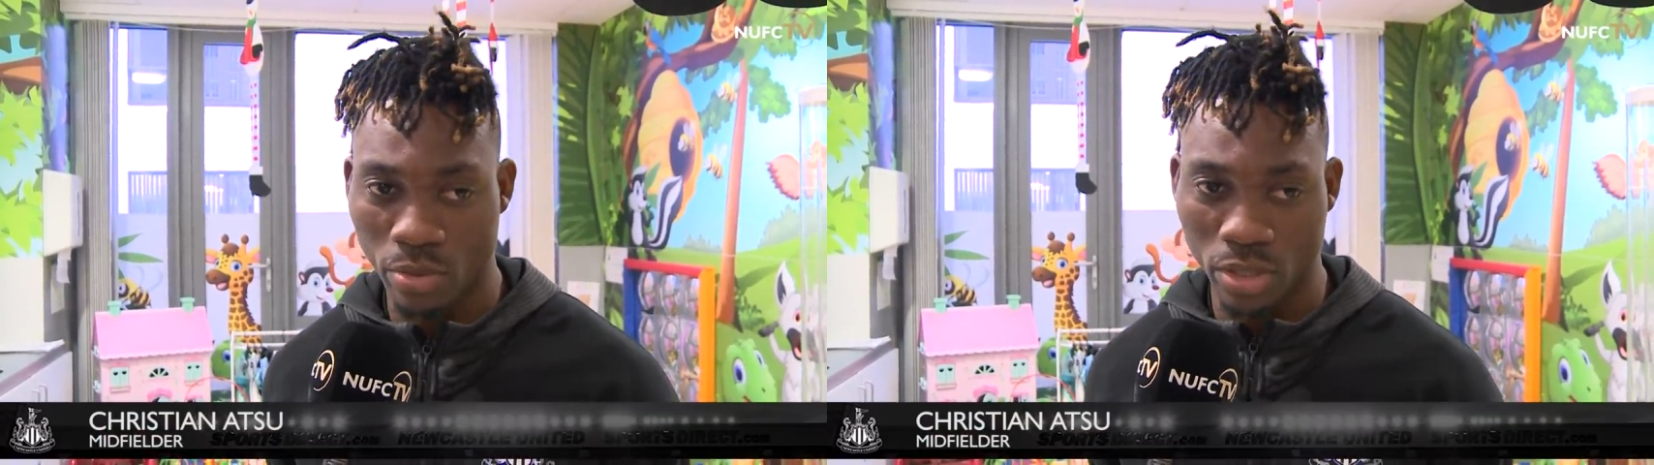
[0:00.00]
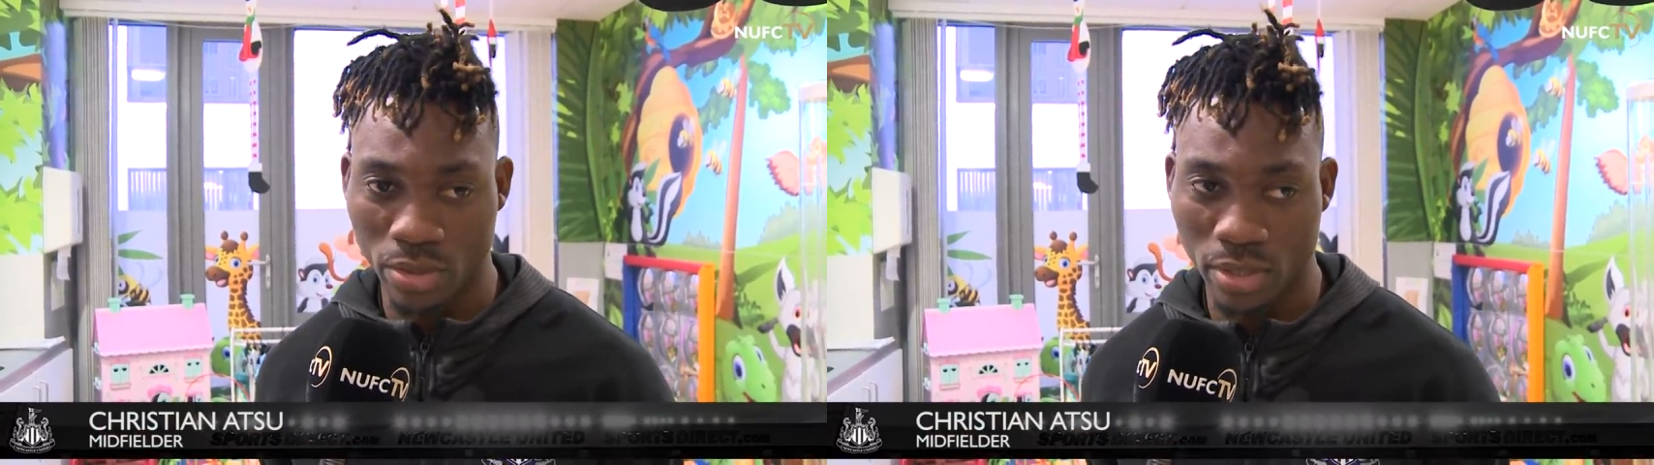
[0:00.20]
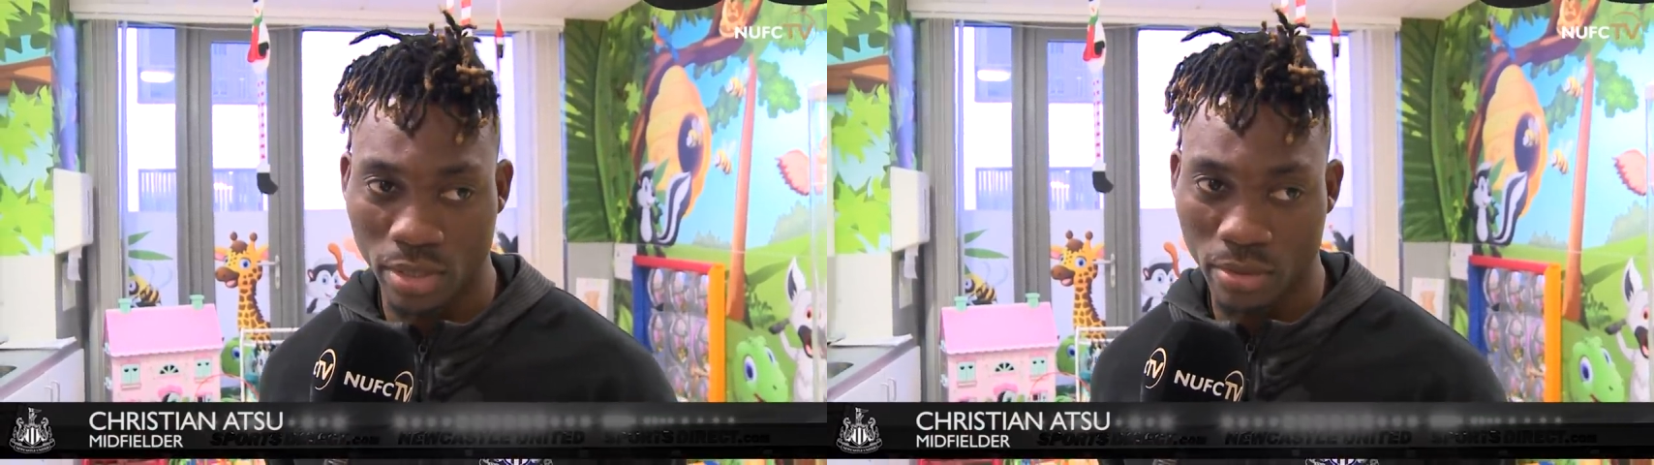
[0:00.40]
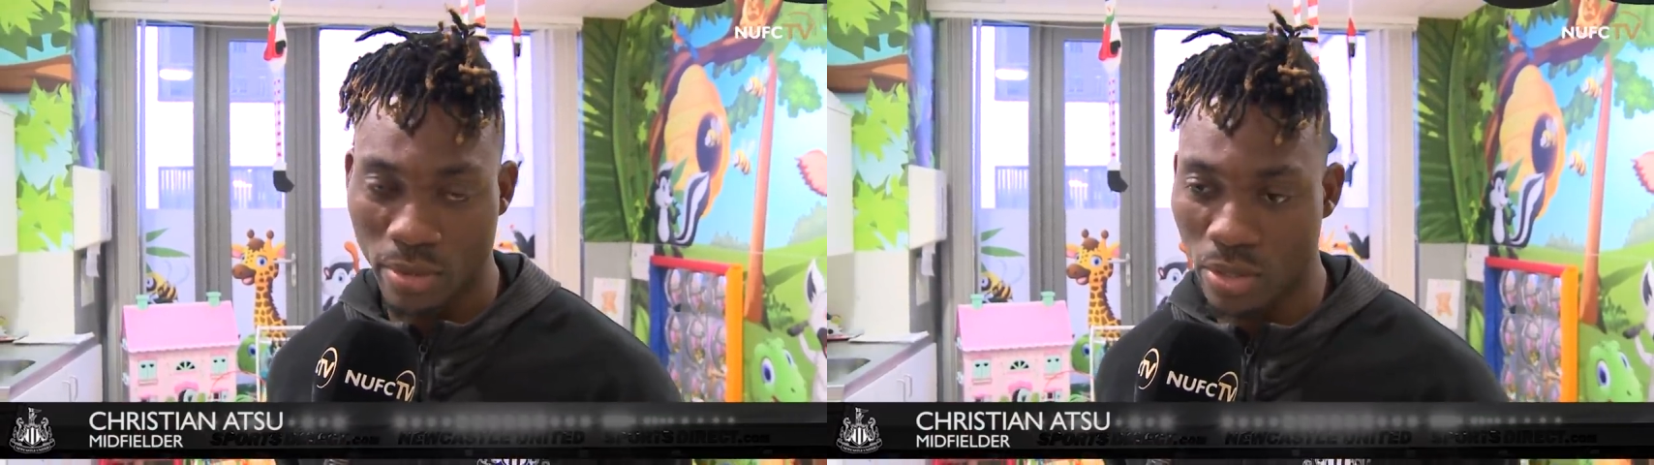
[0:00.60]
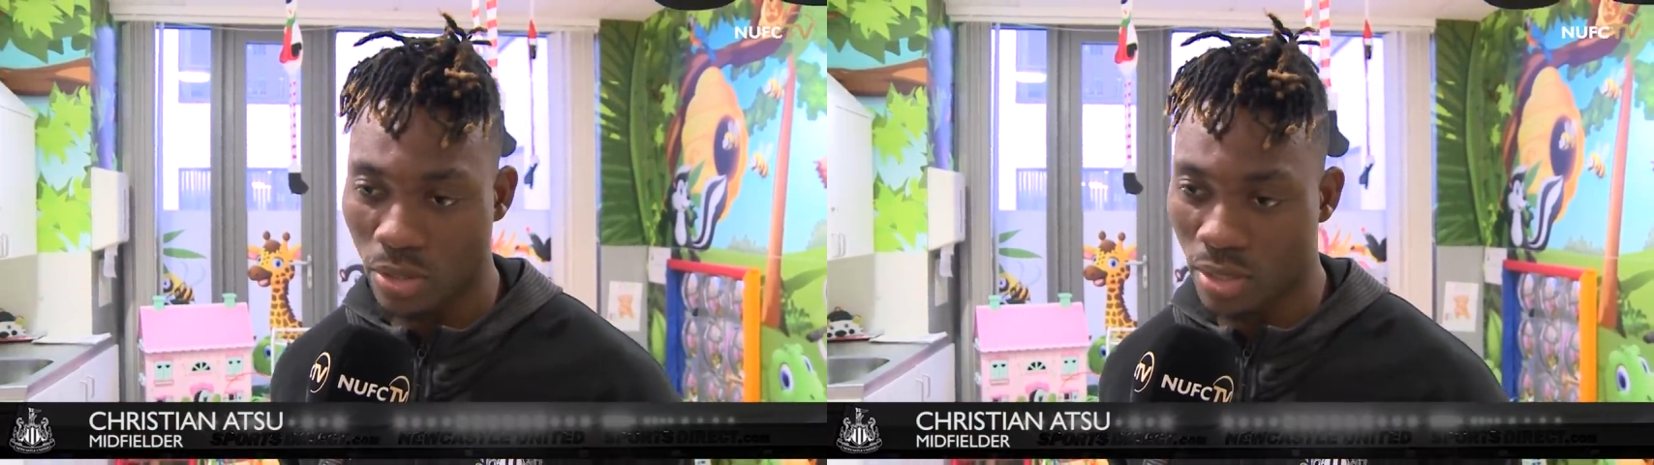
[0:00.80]
opportunity
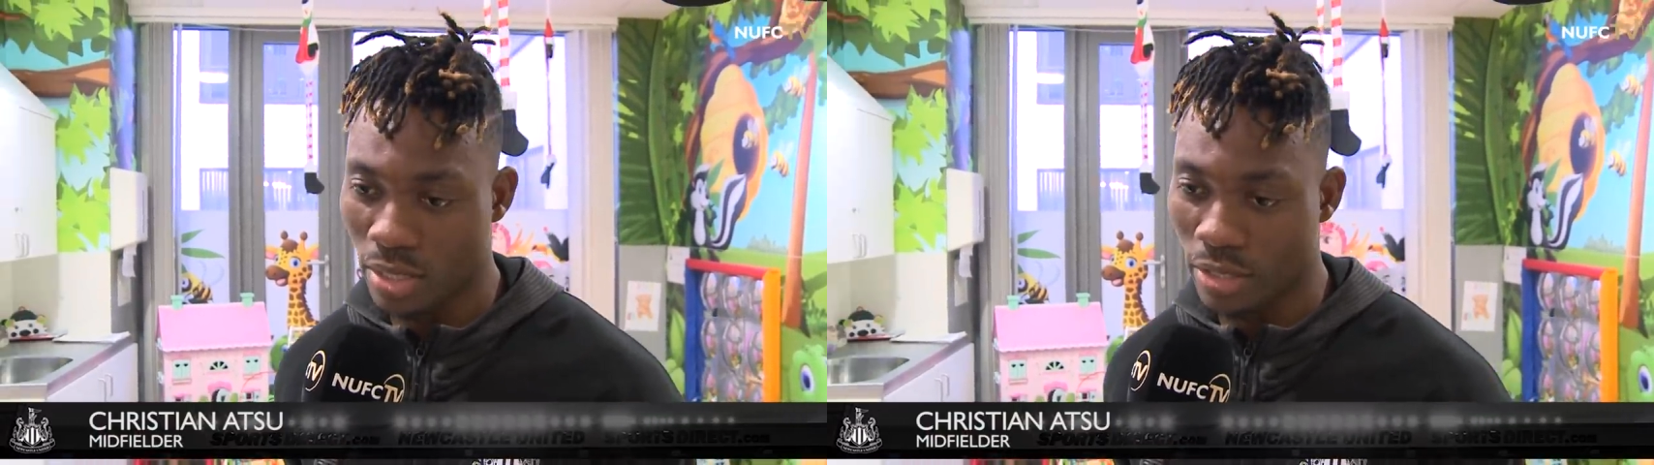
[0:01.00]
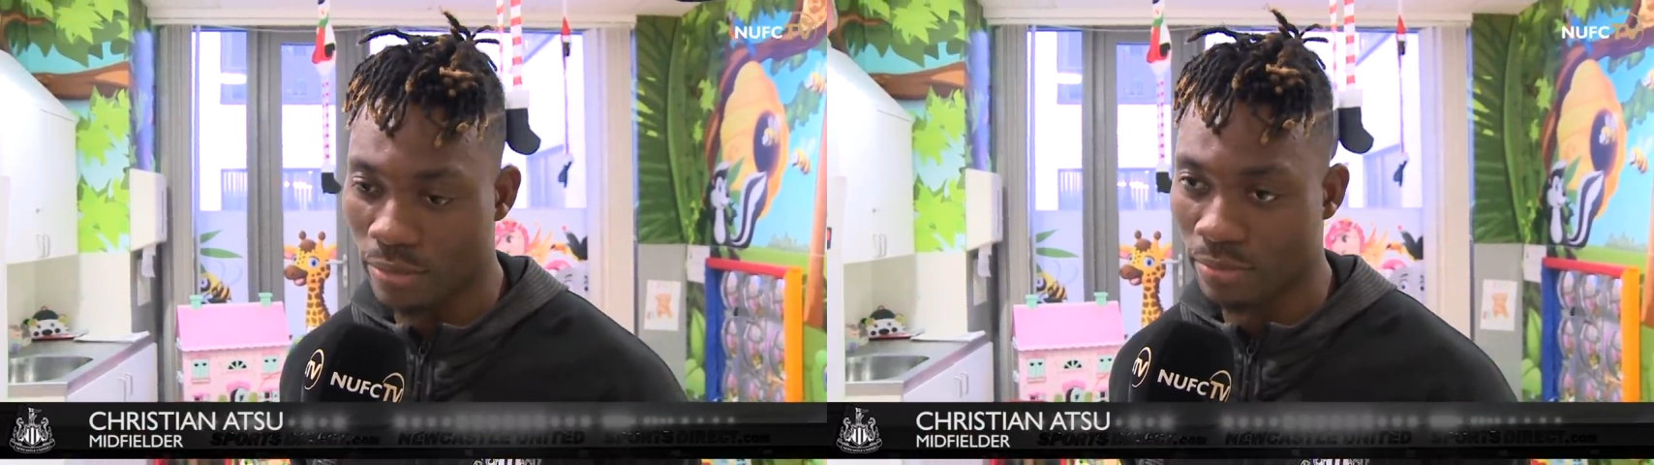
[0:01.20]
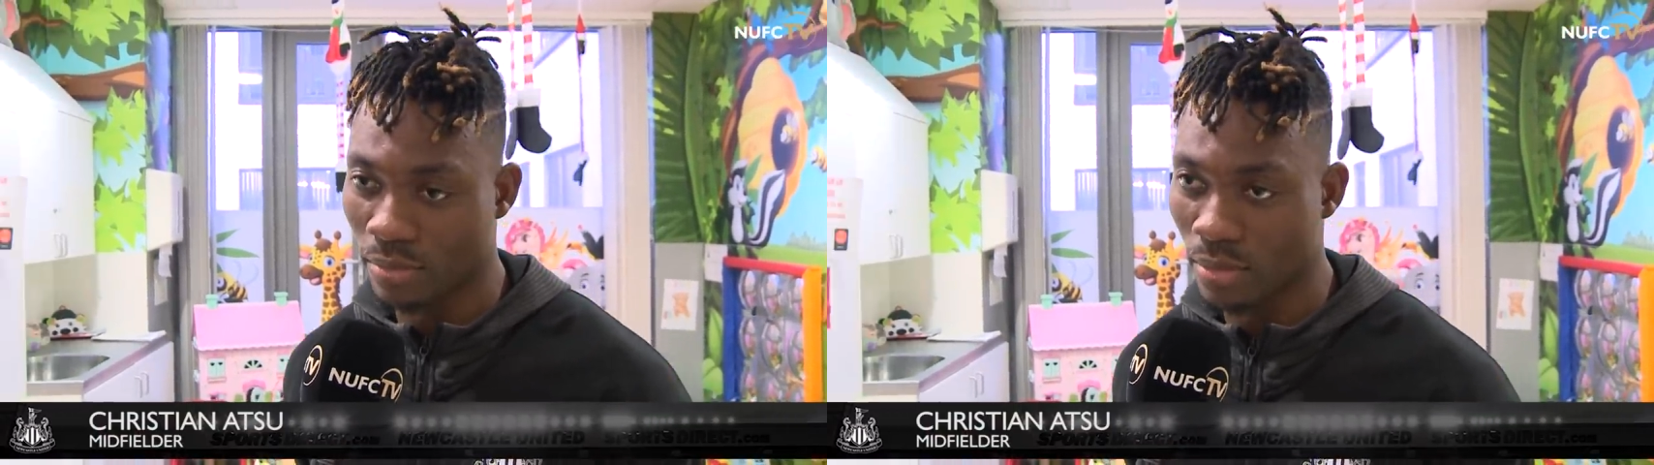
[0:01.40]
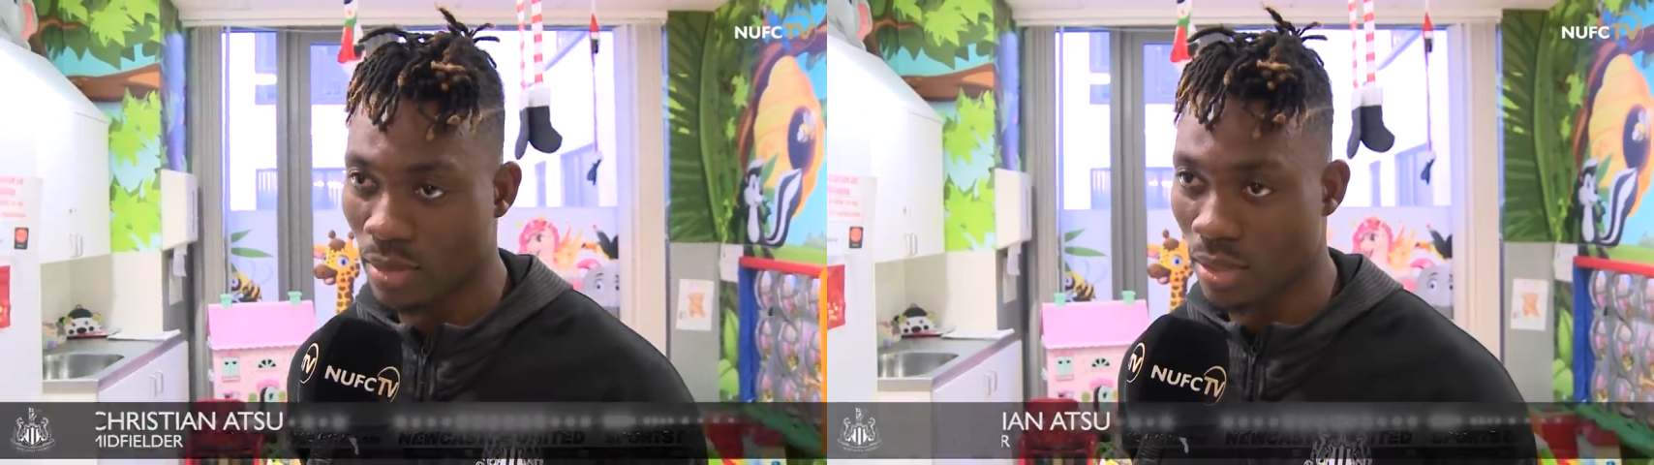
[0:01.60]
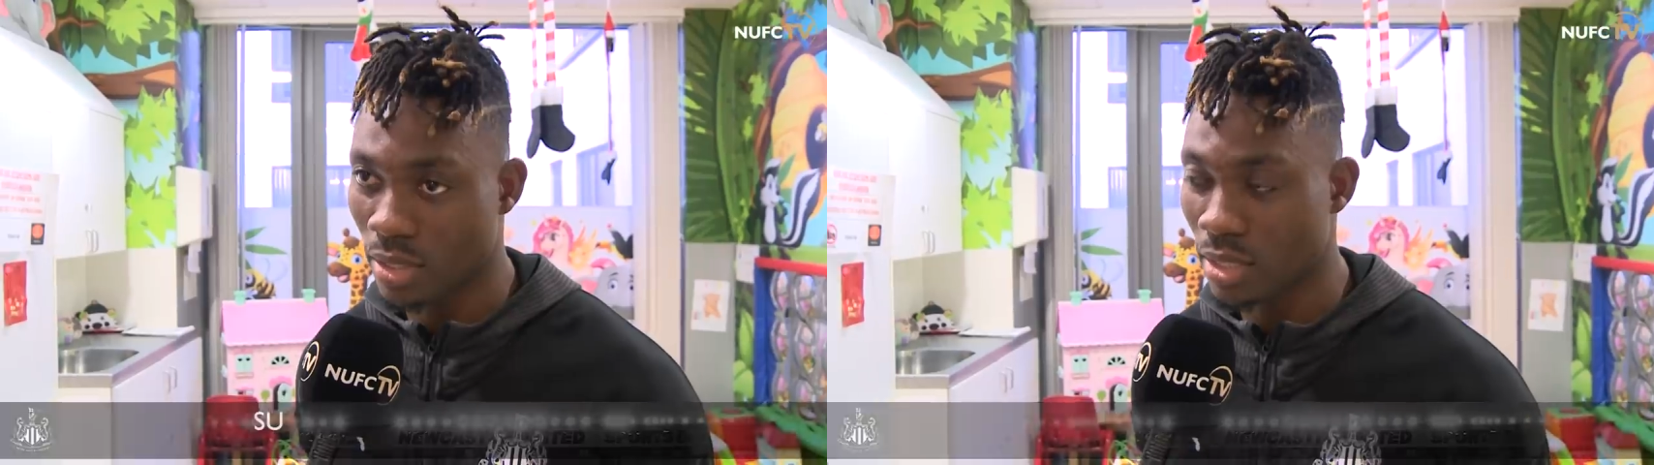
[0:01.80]
because um,
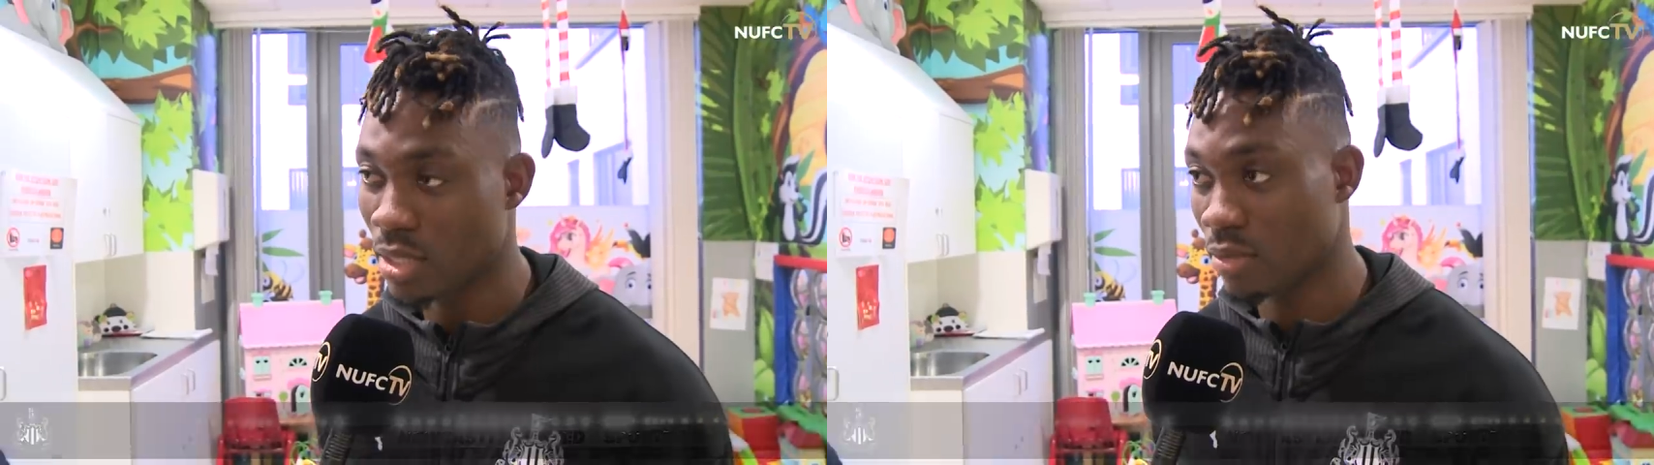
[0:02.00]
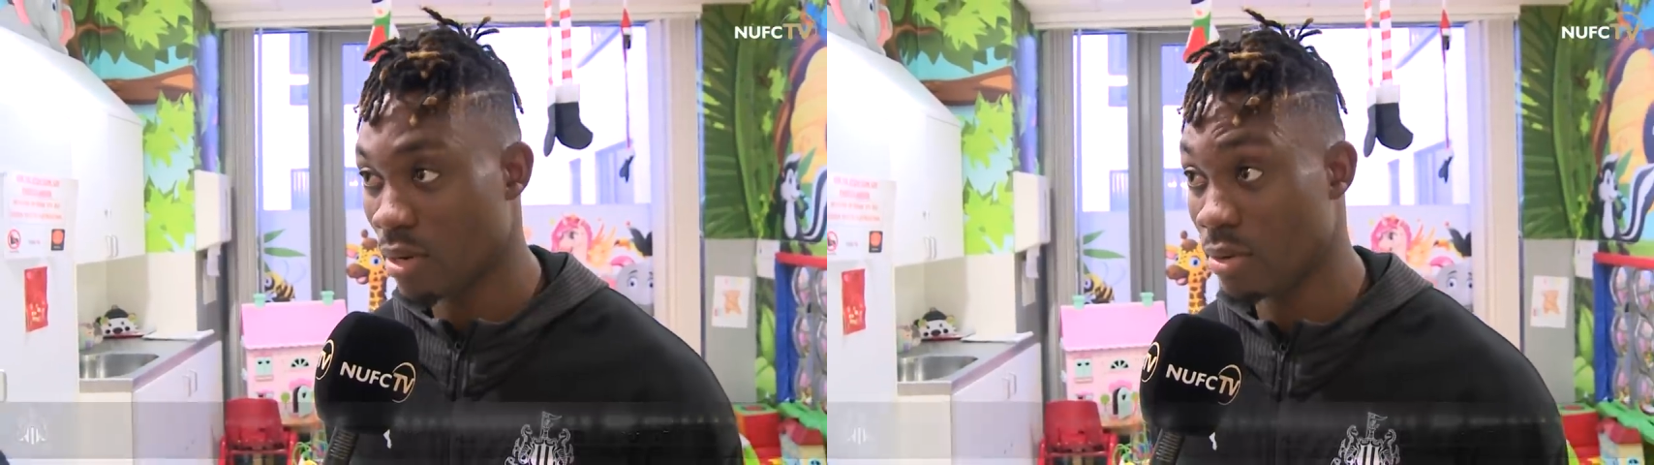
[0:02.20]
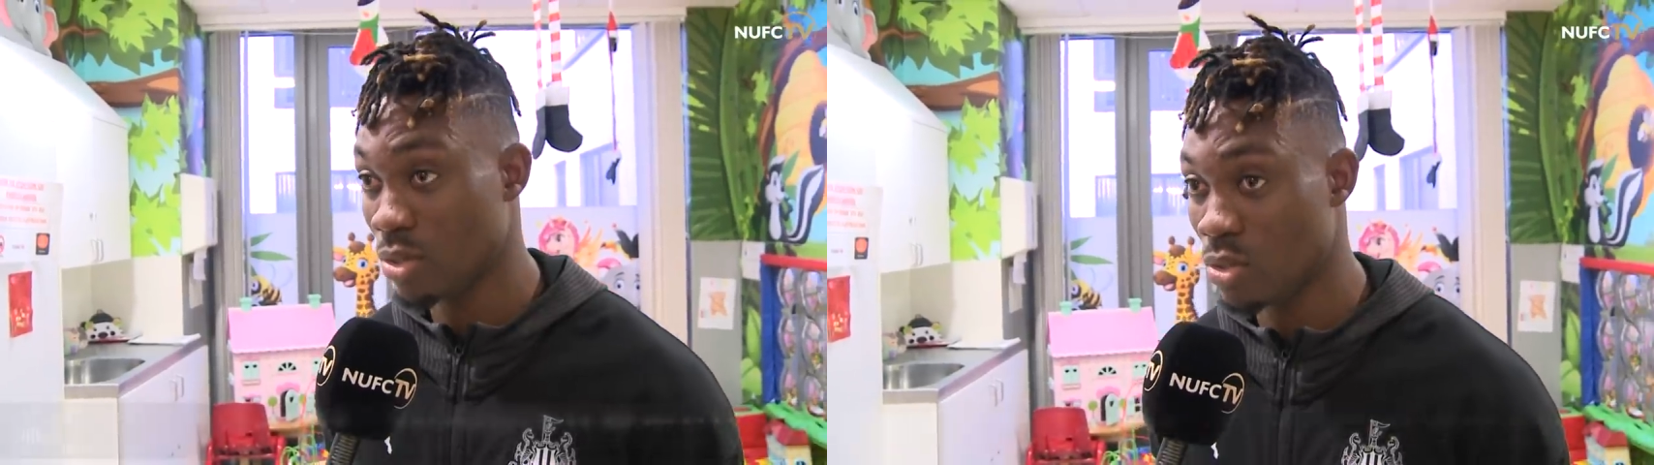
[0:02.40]
this is very